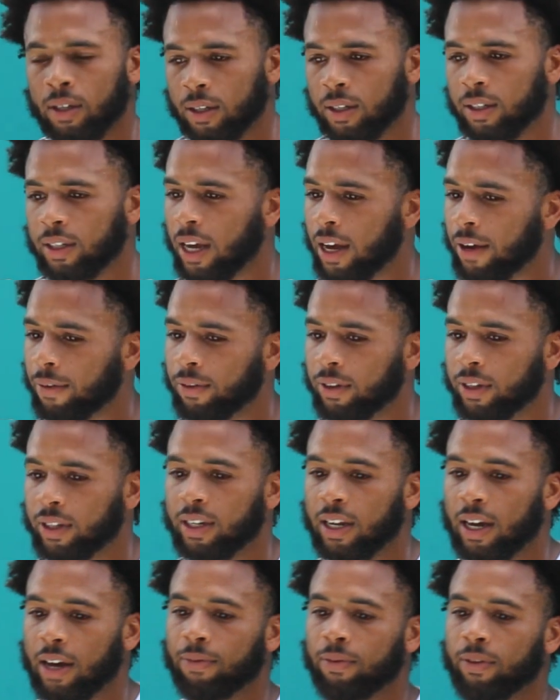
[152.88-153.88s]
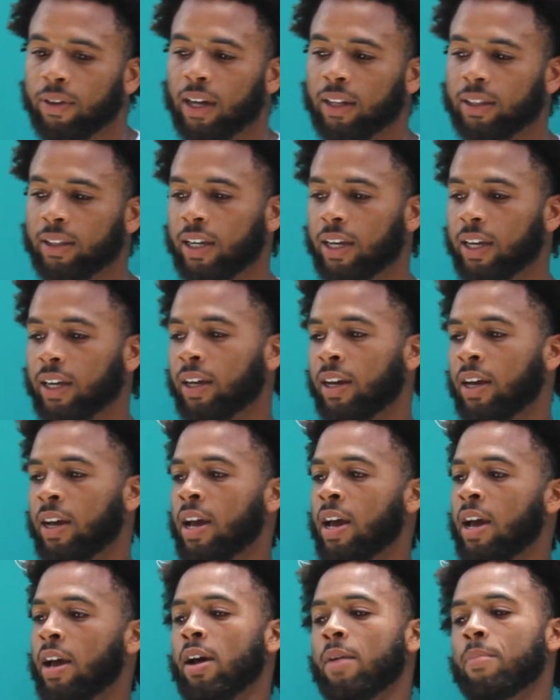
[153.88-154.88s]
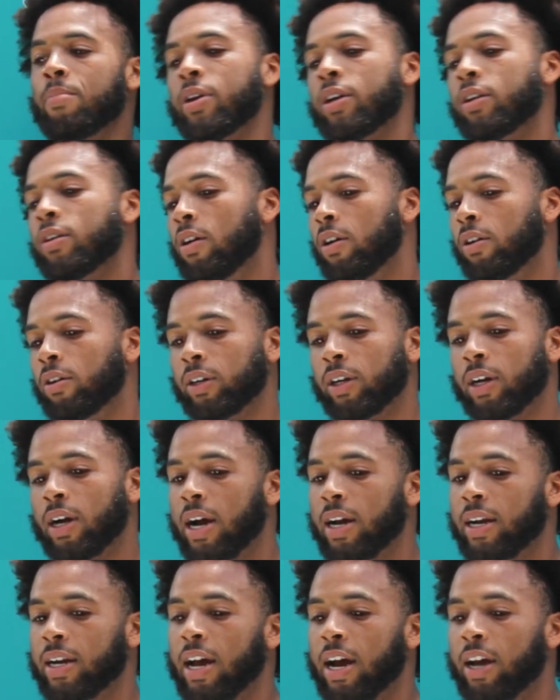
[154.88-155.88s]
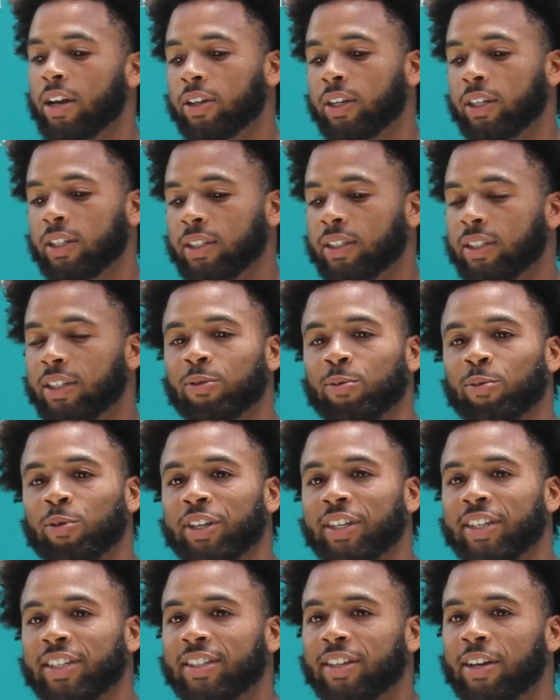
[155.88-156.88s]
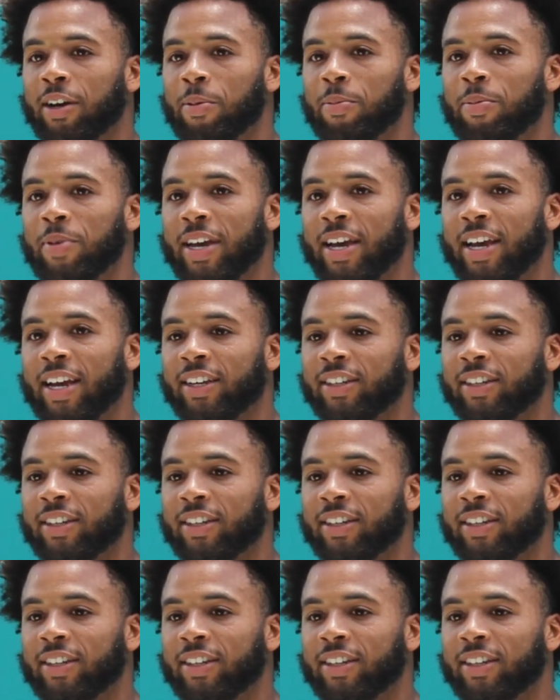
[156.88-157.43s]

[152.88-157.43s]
Definitely, definitely. I think being an older guy now, you get to see the rookies come in.